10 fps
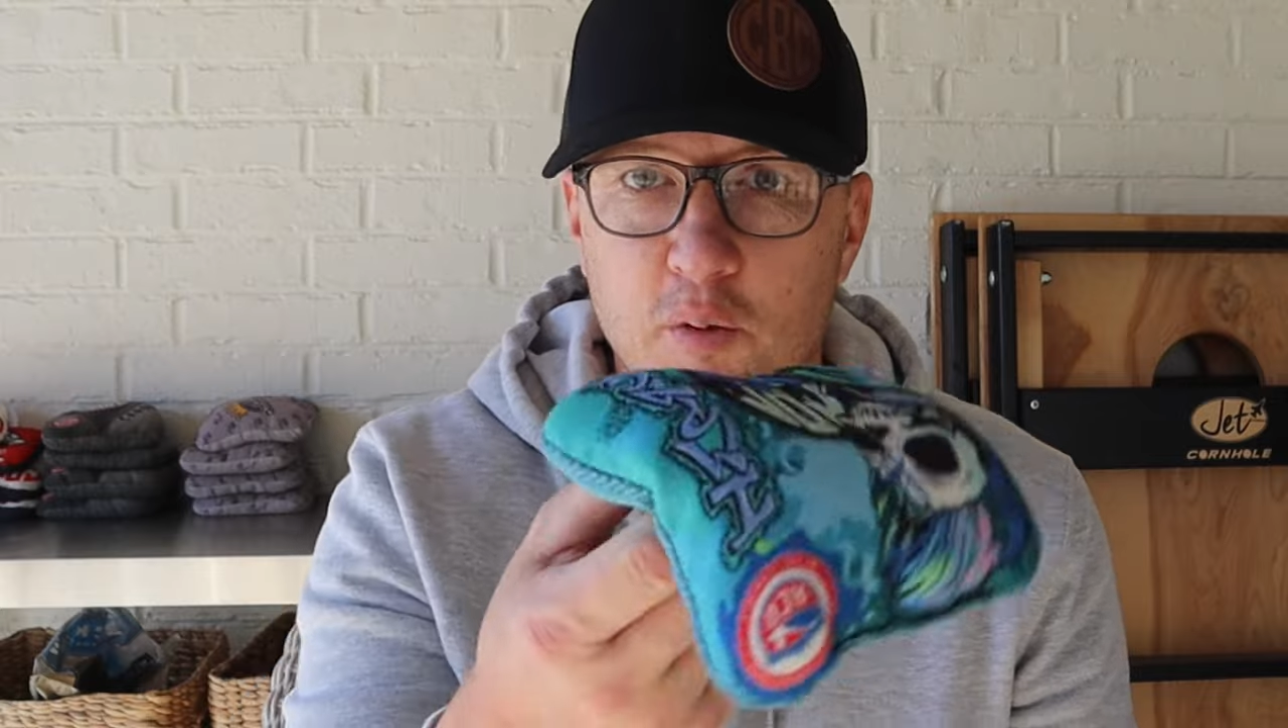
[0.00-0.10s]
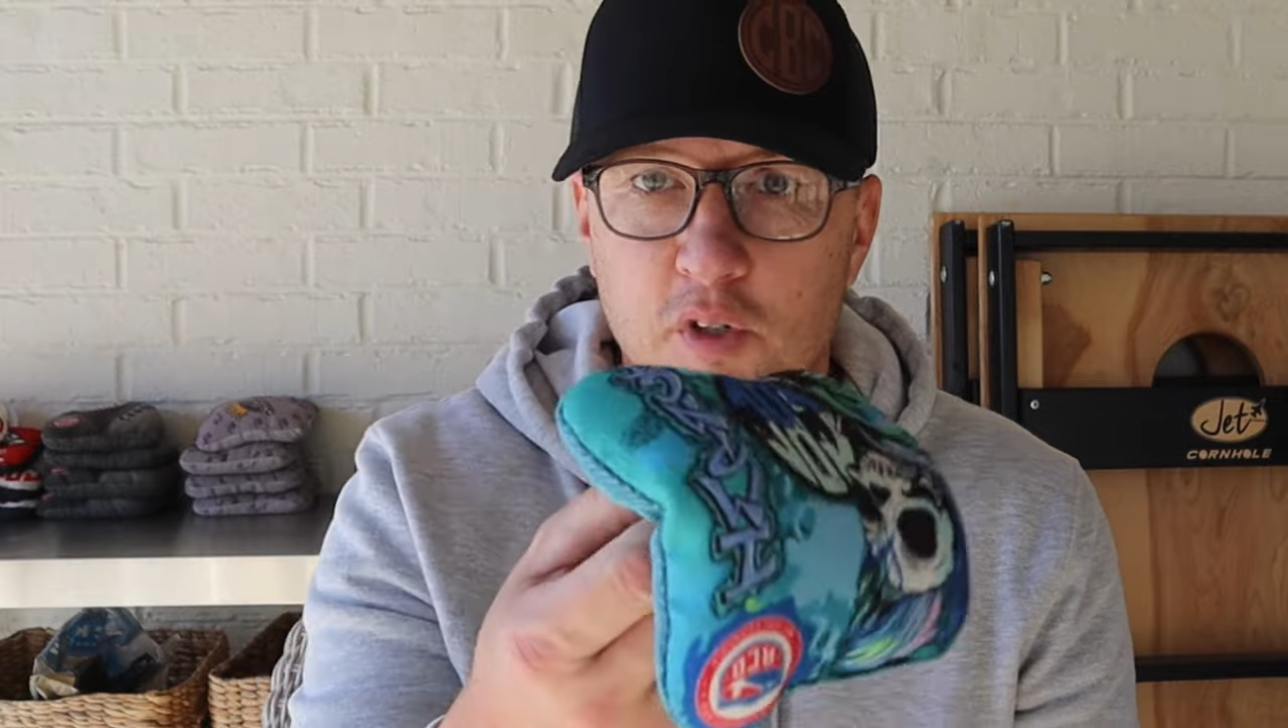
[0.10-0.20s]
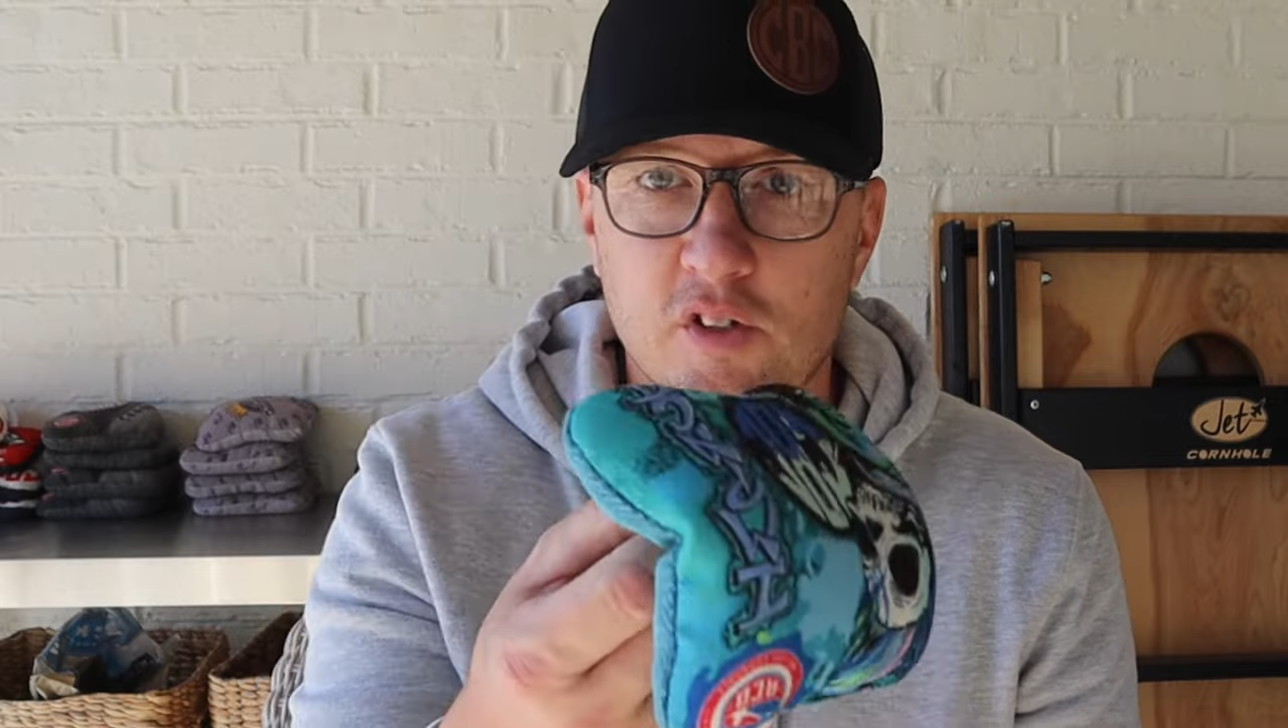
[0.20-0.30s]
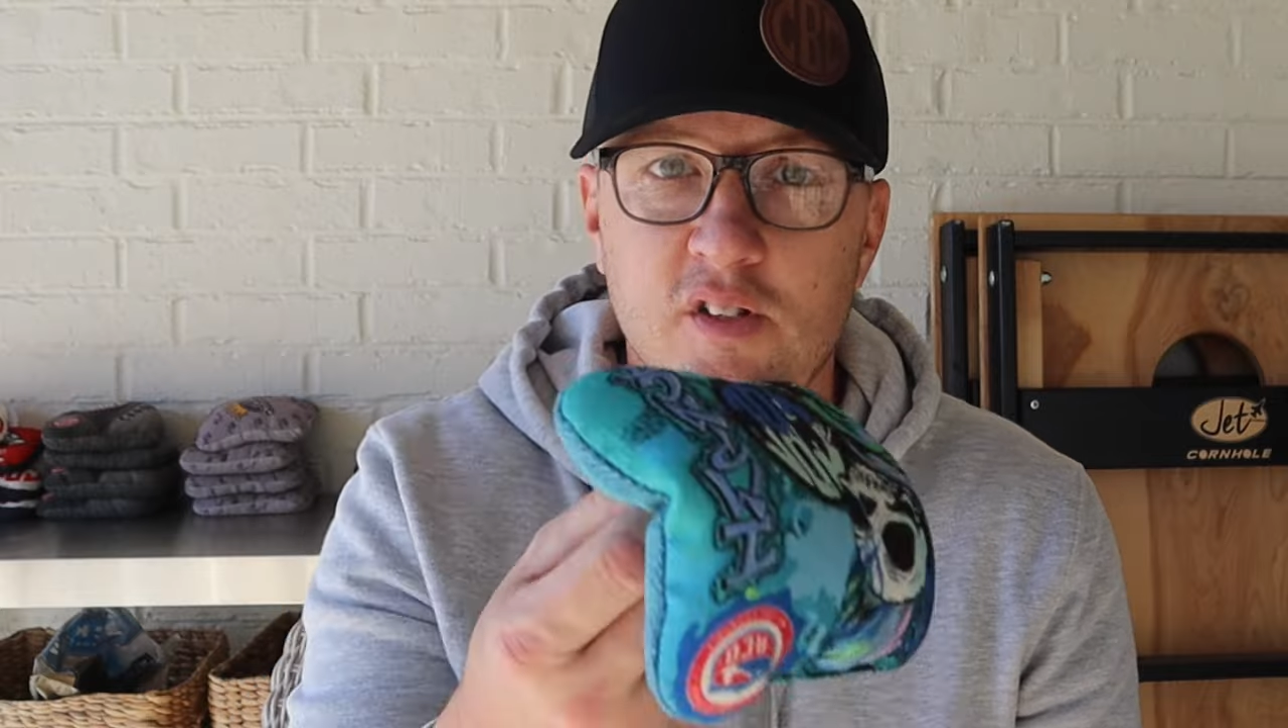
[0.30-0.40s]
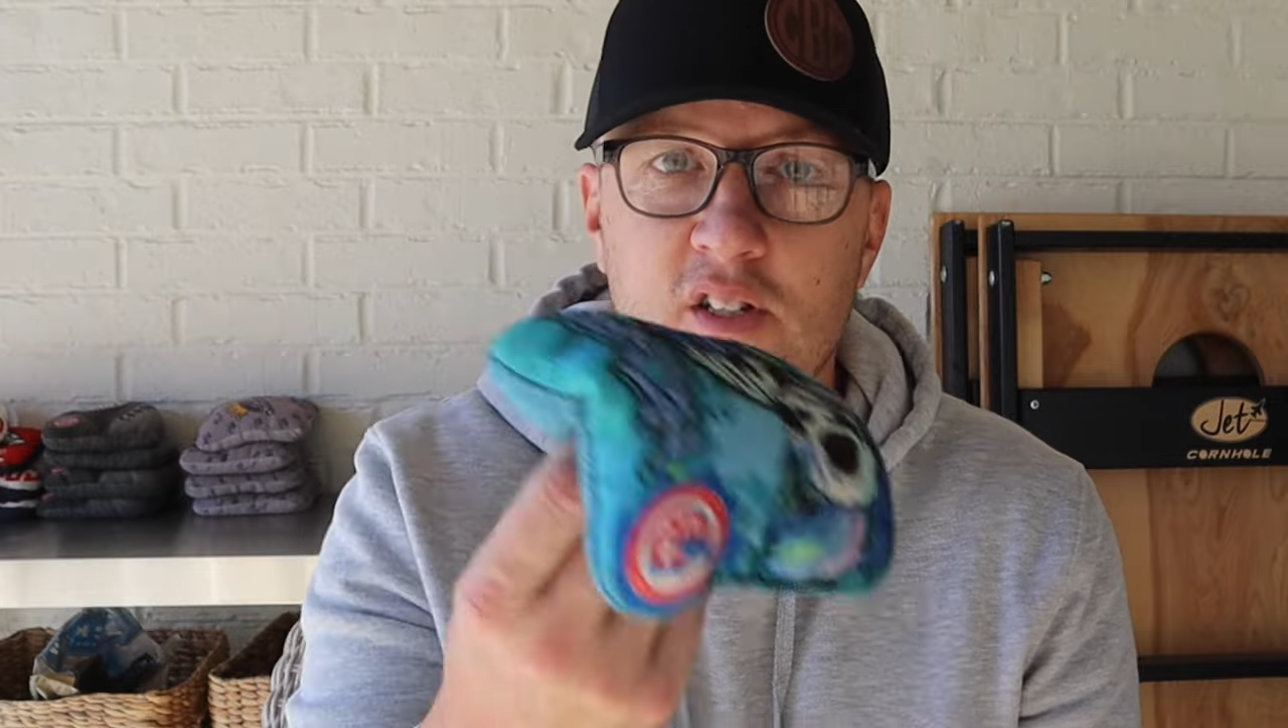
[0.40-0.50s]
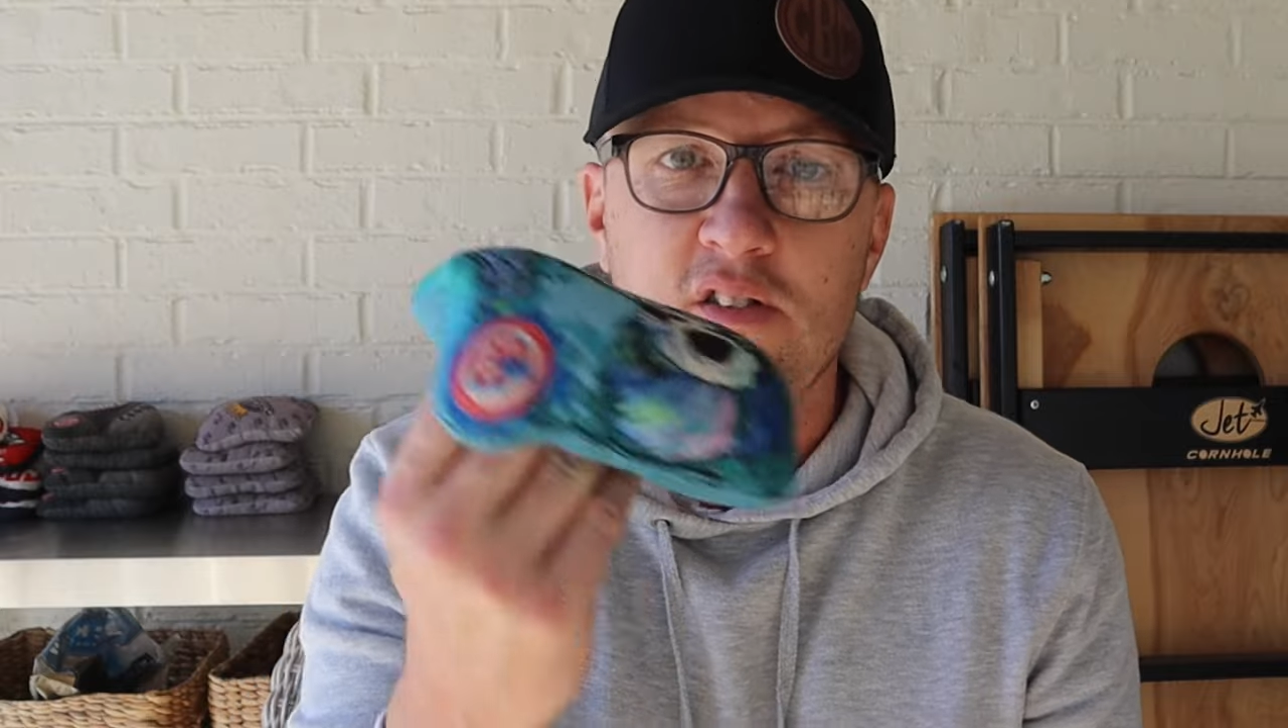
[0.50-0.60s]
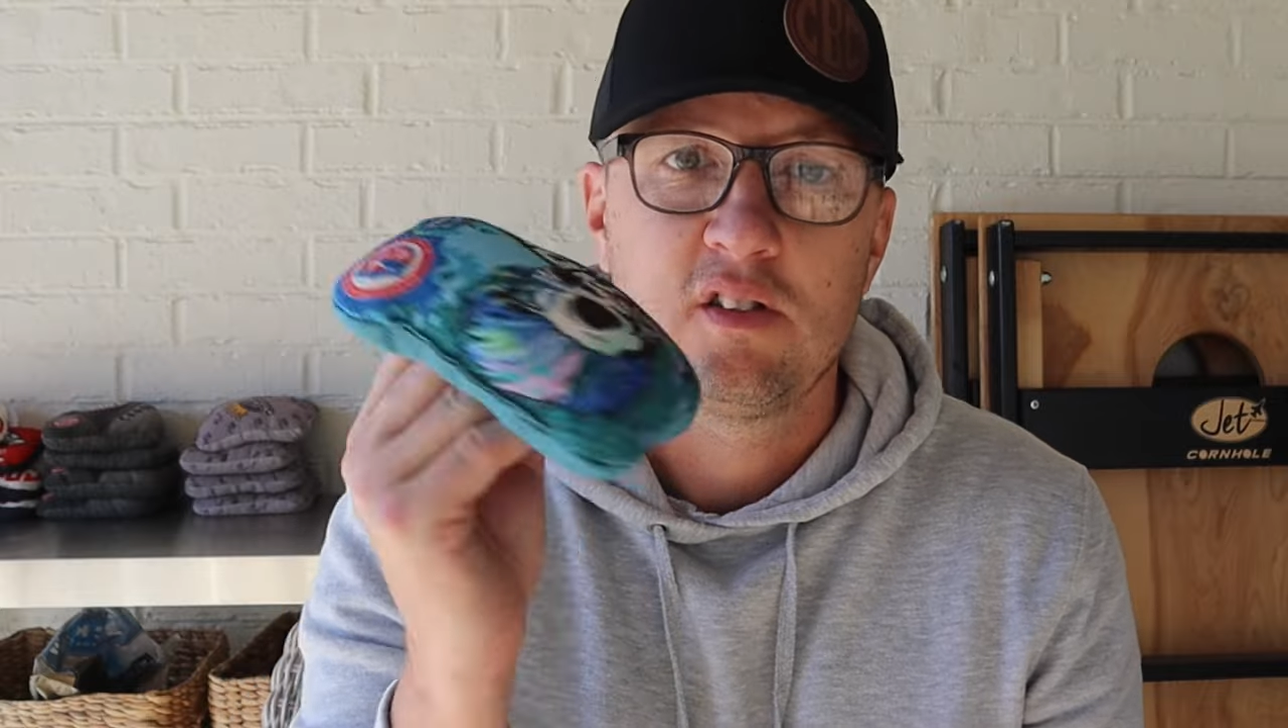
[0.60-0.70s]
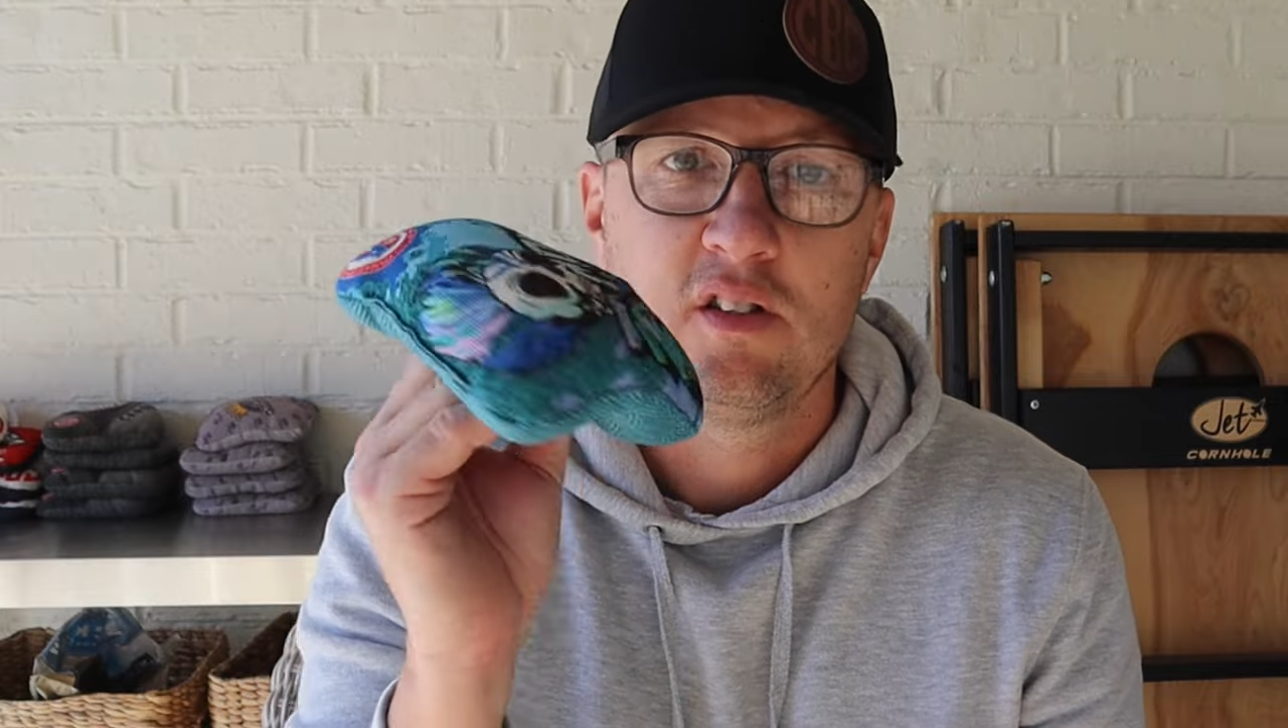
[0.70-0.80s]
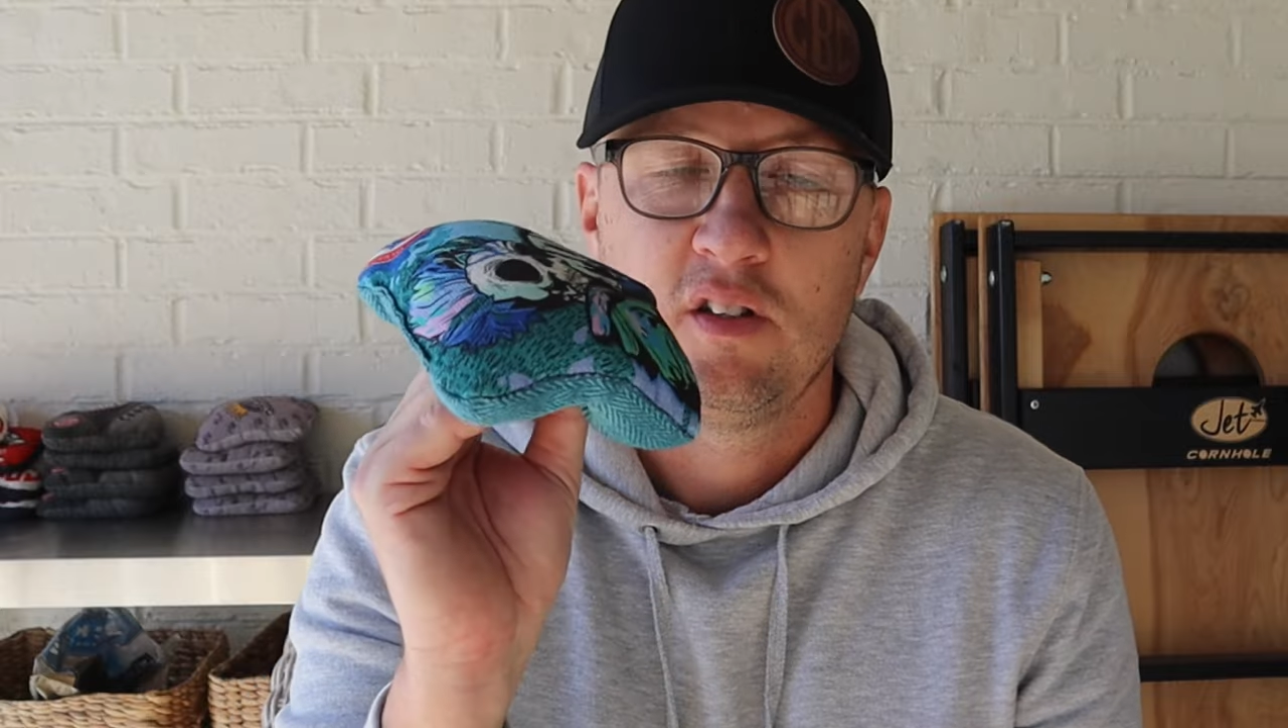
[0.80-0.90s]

them use these,